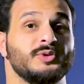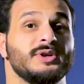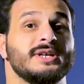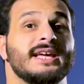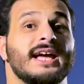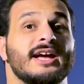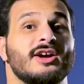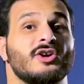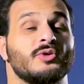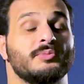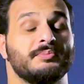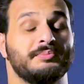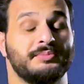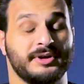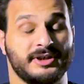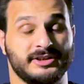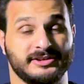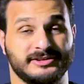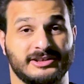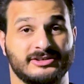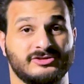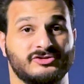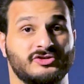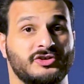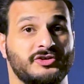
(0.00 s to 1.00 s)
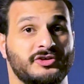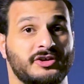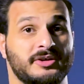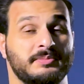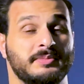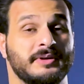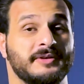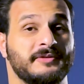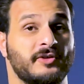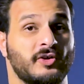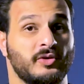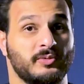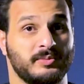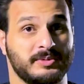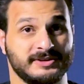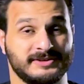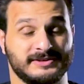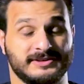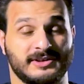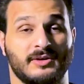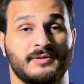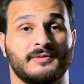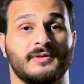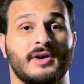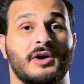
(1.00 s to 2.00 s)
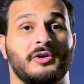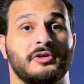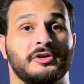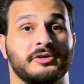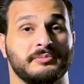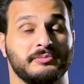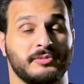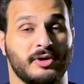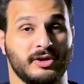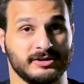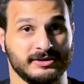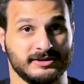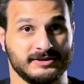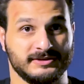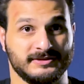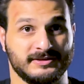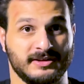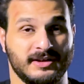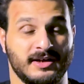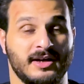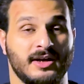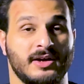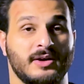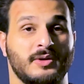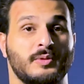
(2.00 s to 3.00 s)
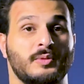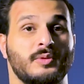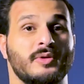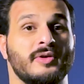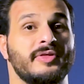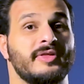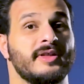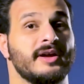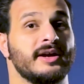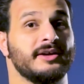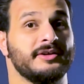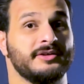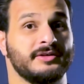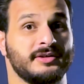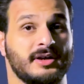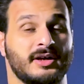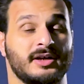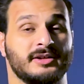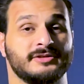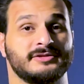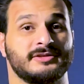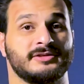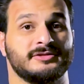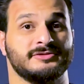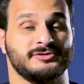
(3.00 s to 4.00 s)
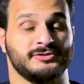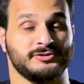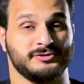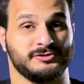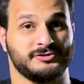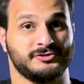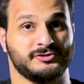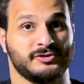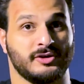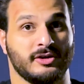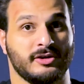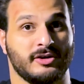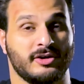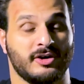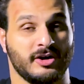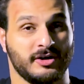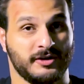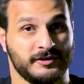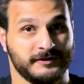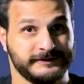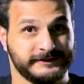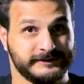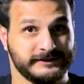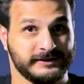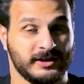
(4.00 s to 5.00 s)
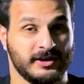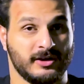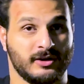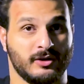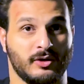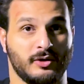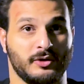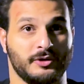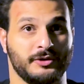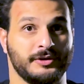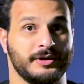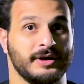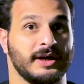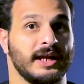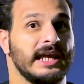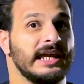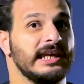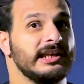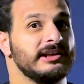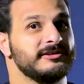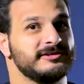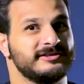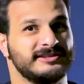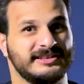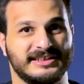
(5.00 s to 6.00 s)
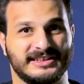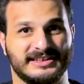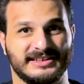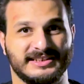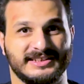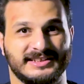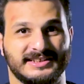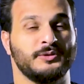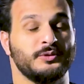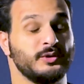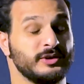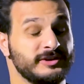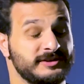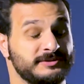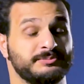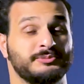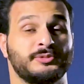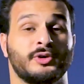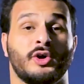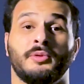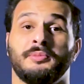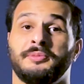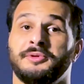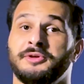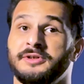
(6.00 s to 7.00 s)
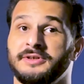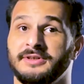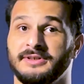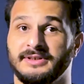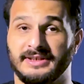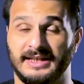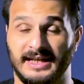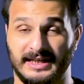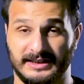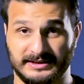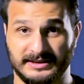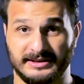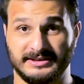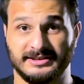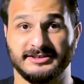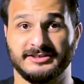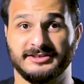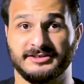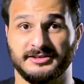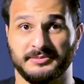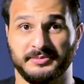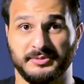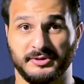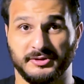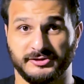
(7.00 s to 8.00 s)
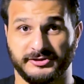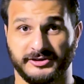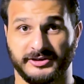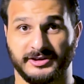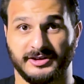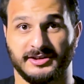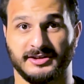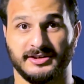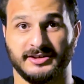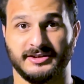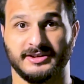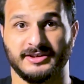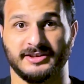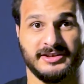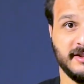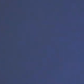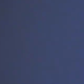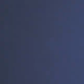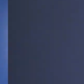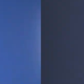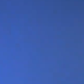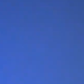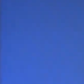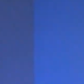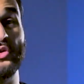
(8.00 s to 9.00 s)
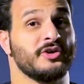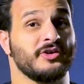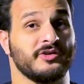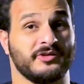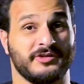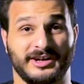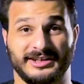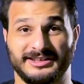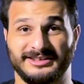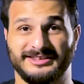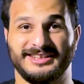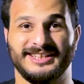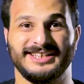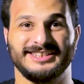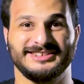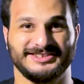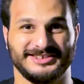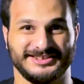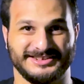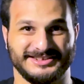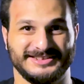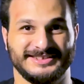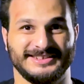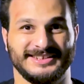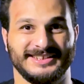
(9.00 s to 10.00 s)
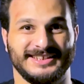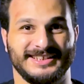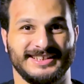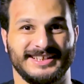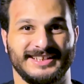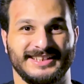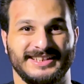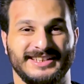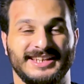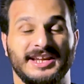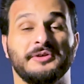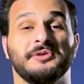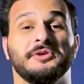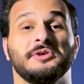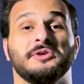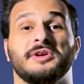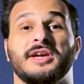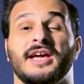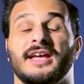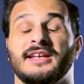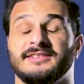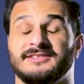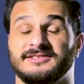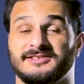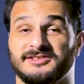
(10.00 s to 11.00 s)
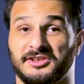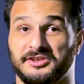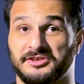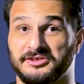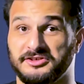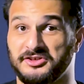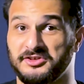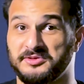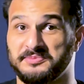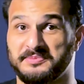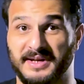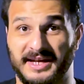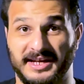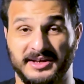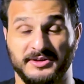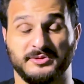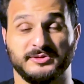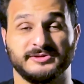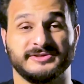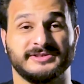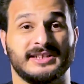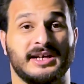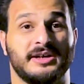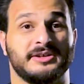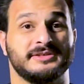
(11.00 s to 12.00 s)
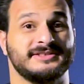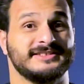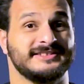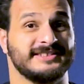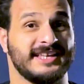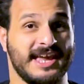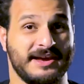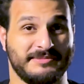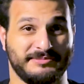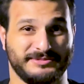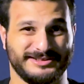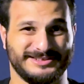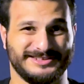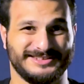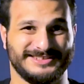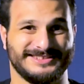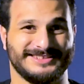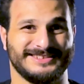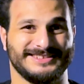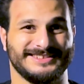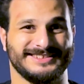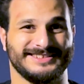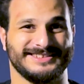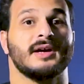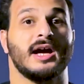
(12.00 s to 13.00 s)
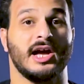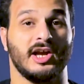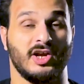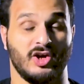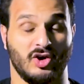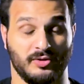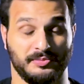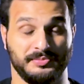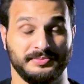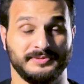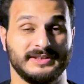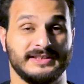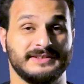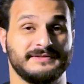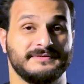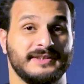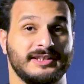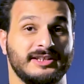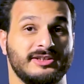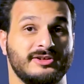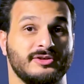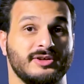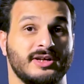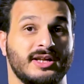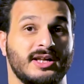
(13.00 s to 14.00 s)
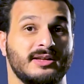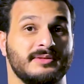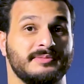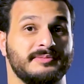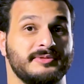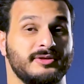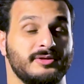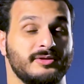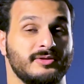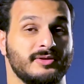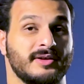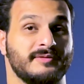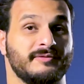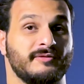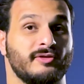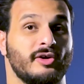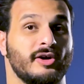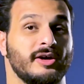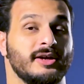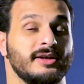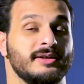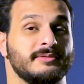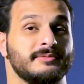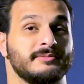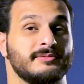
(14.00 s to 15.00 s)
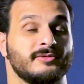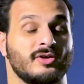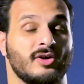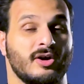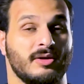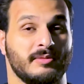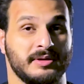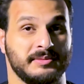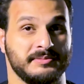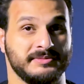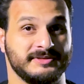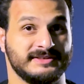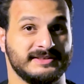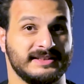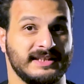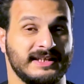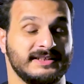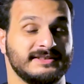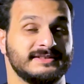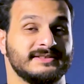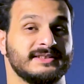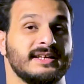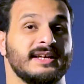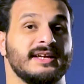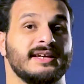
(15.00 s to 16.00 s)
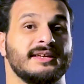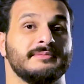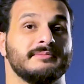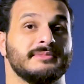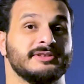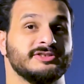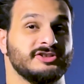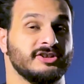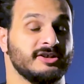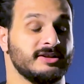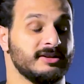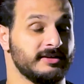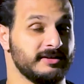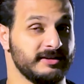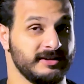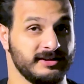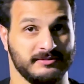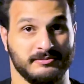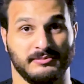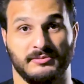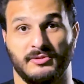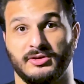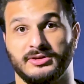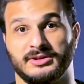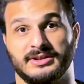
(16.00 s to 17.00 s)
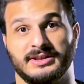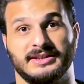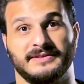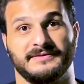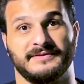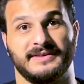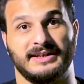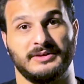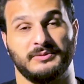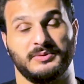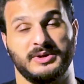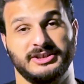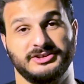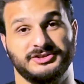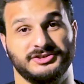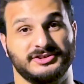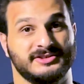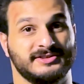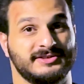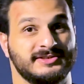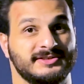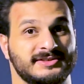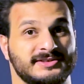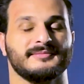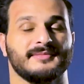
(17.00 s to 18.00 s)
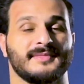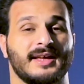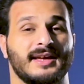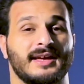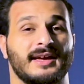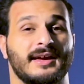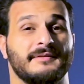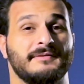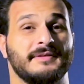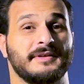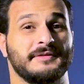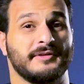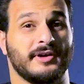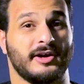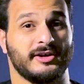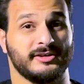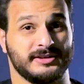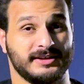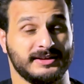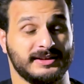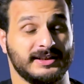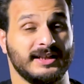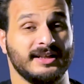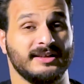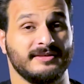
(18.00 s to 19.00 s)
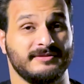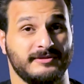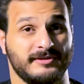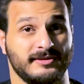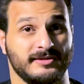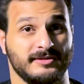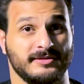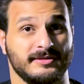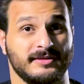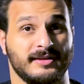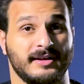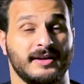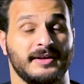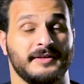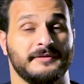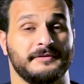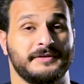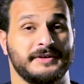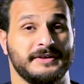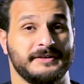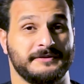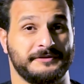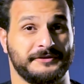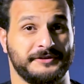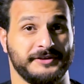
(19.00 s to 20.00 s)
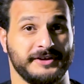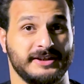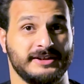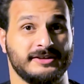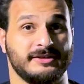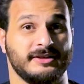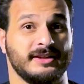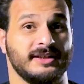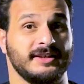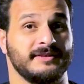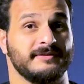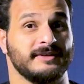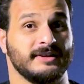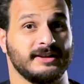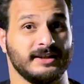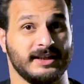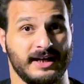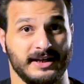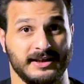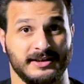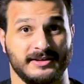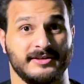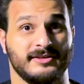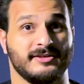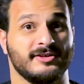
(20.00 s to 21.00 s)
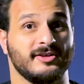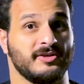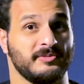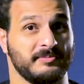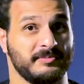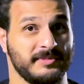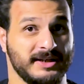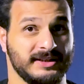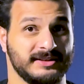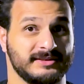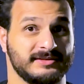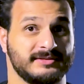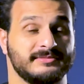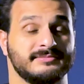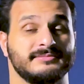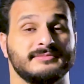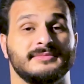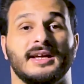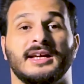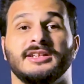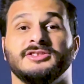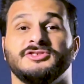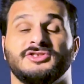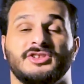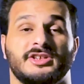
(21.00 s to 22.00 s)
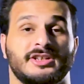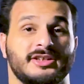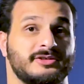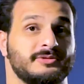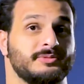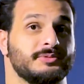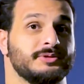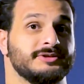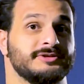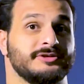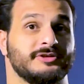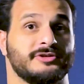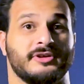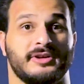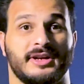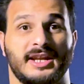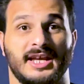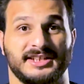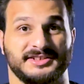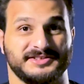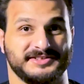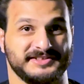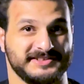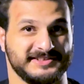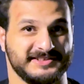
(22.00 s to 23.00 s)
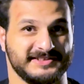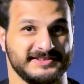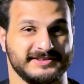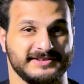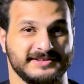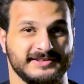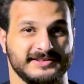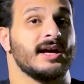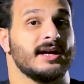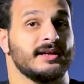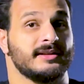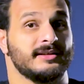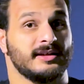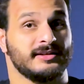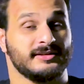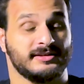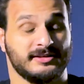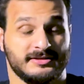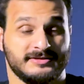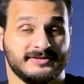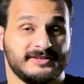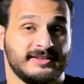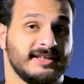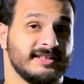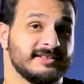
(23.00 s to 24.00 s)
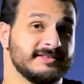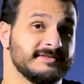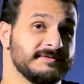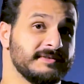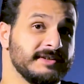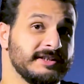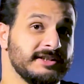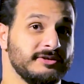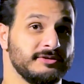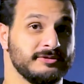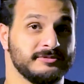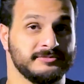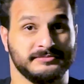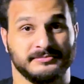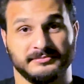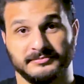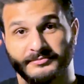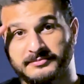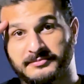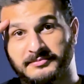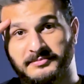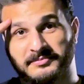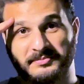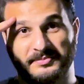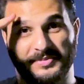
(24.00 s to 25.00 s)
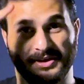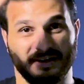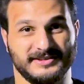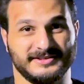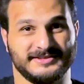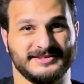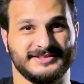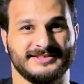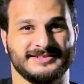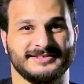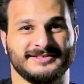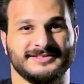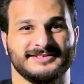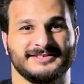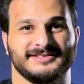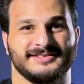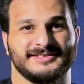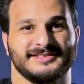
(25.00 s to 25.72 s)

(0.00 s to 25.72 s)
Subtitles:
we can compare the general performance of our models with the area under those ROC curves, or AUC, with proper data distribution. And now, congratulations! Now you can start your bank without scammers. I hope this video helps you avoid common mistakes in machine learning model evaluation. If you found this helpful, feel free to leave a like, comment, and share it with your connections. And until the next video, peace.